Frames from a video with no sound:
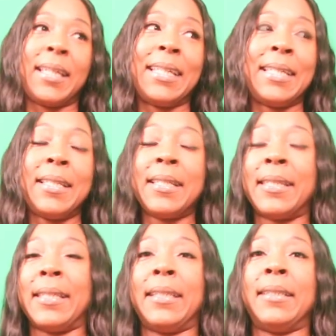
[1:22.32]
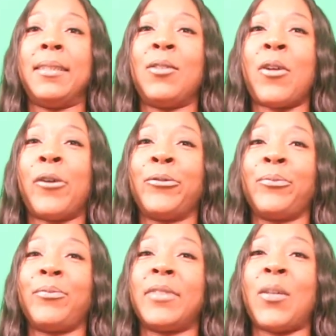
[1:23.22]
easy. You know,
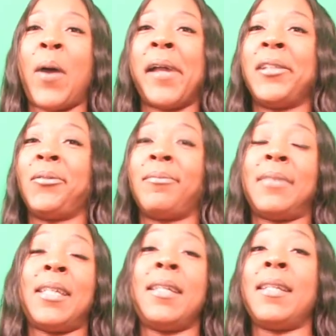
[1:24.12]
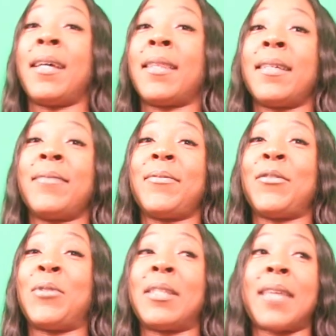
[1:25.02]
you ain't need nothing.
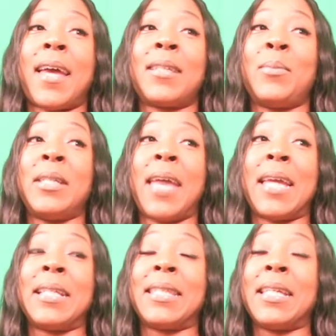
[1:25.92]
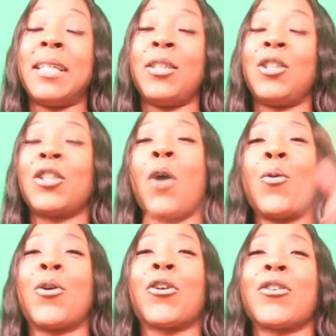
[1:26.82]
You just had to be 18.
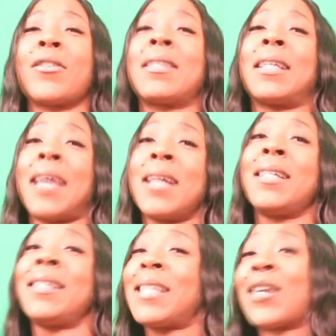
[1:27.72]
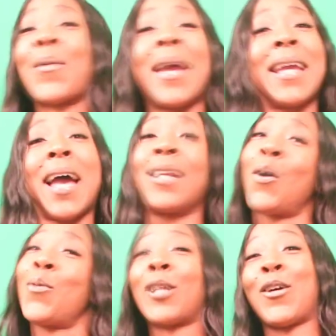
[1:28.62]
Show girls, the ladies here ain't got
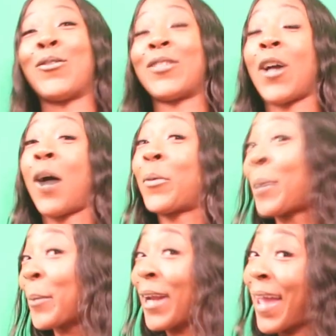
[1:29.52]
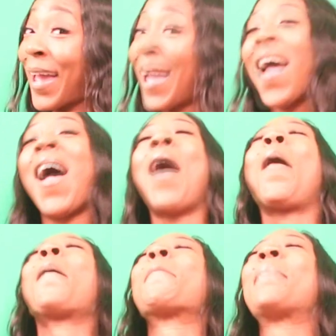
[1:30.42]
no clothes. Y'all remember that? I
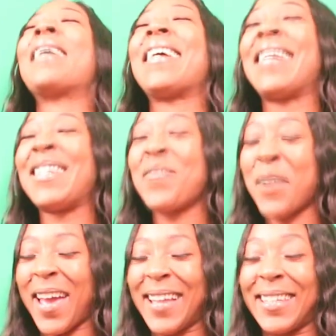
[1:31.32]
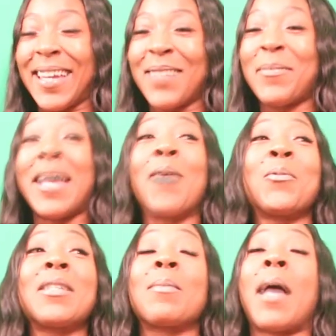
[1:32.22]
remember but that. Anyway,
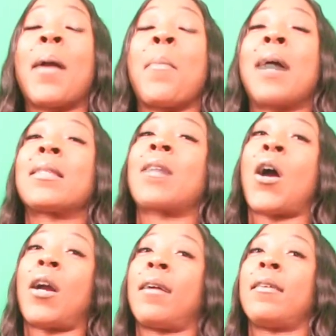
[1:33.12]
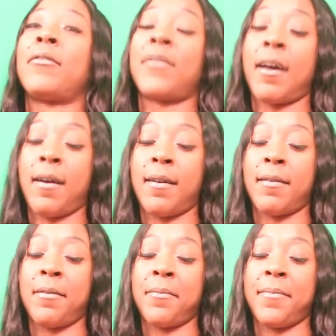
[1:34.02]
that was like my start off.
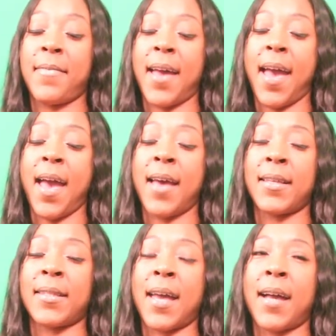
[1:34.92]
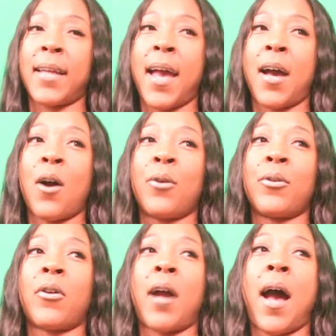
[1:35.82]
Um, as I got
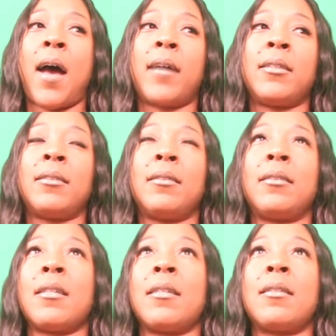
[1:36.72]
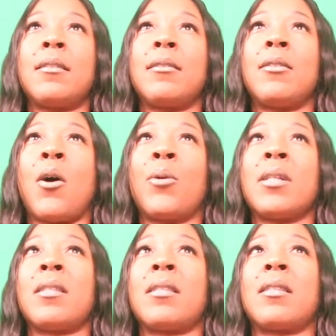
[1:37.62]
older, I just
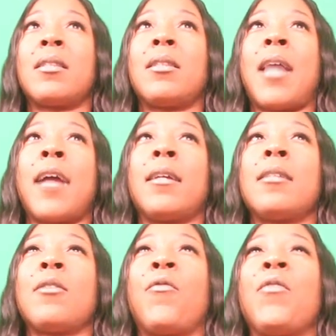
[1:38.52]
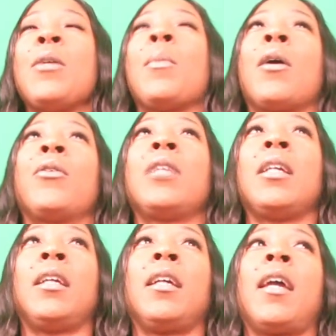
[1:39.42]
noticed like it's a female
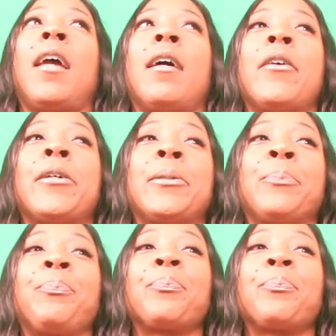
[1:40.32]
thing, and um,